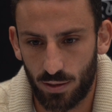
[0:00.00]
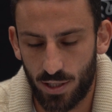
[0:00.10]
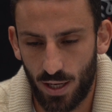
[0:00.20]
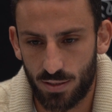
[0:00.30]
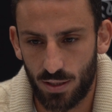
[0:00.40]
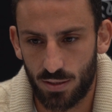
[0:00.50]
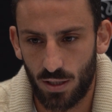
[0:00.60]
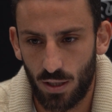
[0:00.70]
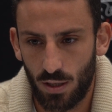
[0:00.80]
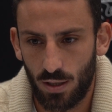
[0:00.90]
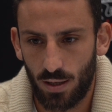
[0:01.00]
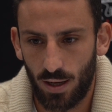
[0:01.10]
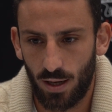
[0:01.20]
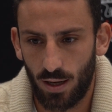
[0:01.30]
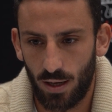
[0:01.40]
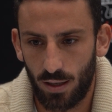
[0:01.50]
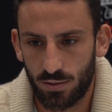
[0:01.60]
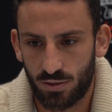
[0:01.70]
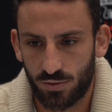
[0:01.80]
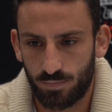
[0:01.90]
their chances.
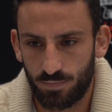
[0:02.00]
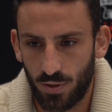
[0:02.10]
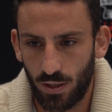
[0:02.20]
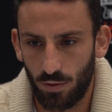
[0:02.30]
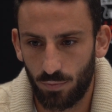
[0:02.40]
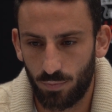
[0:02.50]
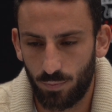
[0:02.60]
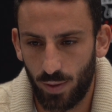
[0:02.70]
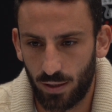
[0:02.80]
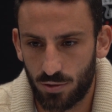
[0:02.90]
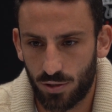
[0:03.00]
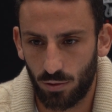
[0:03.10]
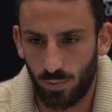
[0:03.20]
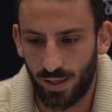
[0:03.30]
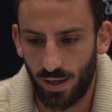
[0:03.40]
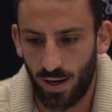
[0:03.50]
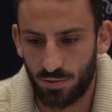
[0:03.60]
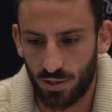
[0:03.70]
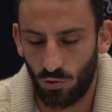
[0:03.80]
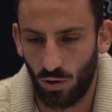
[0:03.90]
Uh, you know, making sure we get
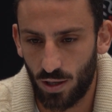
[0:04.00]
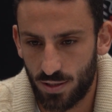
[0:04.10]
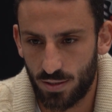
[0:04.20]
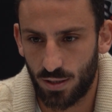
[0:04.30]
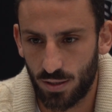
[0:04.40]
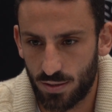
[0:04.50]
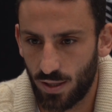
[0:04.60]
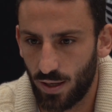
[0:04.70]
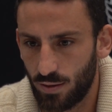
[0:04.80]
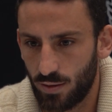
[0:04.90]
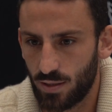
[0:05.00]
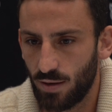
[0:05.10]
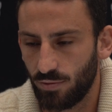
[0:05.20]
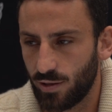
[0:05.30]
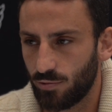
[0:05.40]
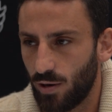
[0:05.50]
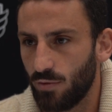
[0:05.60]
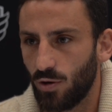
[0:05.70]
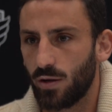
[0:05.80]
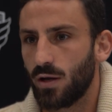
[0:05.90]
out to crosses because they they definitely
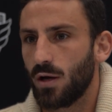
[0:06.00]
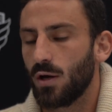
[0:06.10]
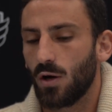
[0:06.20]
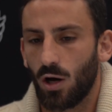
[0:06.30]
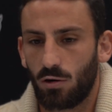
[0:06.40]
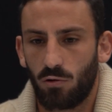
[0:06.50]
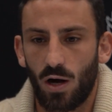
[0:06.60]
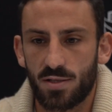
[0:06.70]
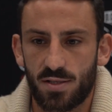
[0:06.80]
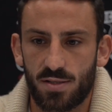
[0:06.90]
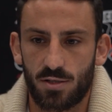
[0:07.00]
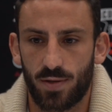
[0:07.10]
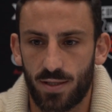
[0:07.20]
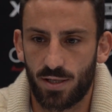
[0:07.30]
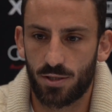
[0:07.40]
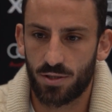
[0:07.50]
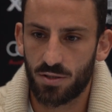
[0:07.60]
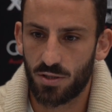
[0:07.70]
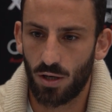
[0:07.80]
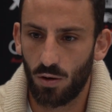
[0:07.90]
thrive on. On crosses and
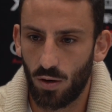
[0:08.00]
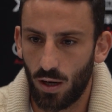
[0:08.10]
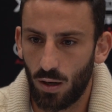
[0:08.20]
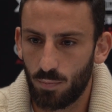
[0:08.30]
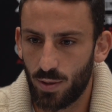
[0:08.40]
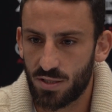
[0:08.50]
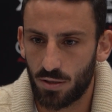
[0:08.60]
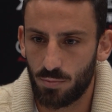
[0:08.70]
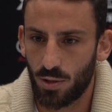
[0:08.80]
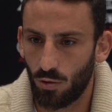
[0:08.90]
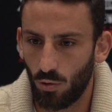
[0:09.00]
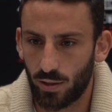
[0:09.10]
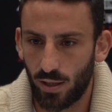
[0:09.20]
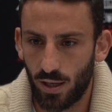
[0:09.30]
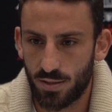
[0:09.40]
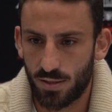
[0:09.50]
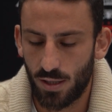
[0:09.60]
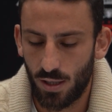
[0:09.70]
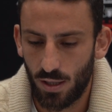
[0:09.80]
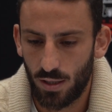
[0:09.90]
transition, so um, basically being
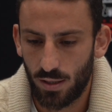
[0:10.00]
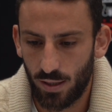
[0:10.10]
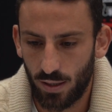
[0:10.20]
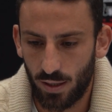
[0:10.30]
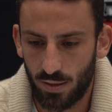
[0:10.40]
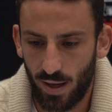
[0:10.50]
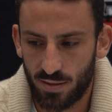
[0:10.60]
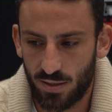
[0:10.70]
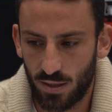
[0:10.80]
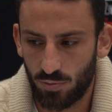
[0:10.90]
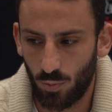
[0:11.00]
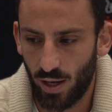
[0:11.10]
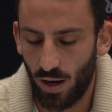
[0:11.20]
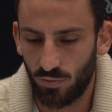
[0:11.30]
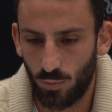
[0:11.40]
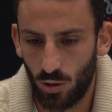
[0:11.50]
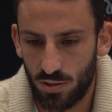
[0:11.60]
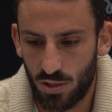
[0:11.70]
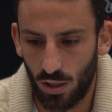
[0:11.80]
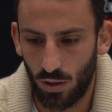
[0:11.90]
organized in, in that sense when we have the ball.
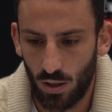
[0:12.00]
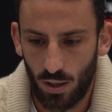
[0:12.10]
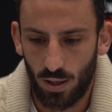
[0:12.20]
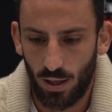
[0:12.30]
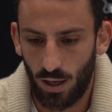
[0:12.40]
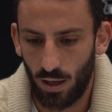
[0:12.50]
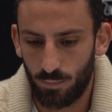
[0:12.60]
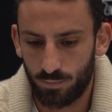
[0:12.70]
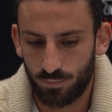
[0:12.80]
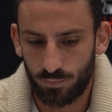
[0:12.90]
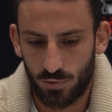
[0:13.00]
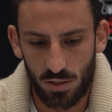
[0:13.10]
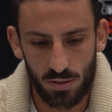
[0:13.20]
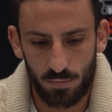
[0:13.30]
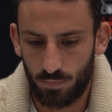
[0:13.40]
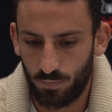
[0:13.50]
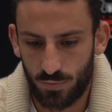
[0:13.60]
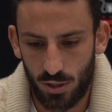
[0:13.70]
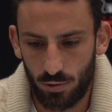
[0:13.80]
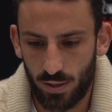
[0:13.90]
So um, just
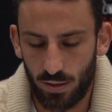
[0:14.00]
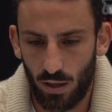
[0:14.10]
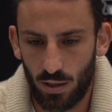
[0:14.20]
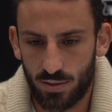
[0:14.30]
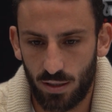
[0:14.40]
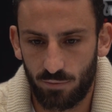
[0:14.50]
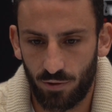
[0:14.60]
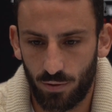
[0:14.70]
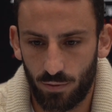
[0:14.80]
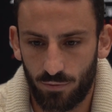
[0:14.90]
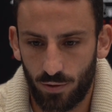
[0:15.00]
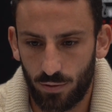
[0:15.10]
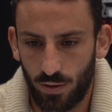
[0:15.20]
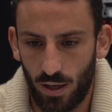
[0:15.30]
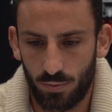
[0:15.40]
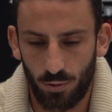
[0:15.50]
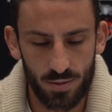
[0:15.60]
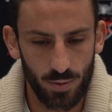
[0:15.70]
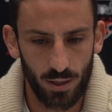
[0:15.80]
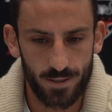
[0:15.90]
tuned in, locked in for, for ninety
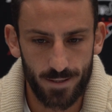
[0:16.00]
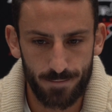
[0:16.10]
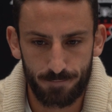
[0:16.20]
plus minutes.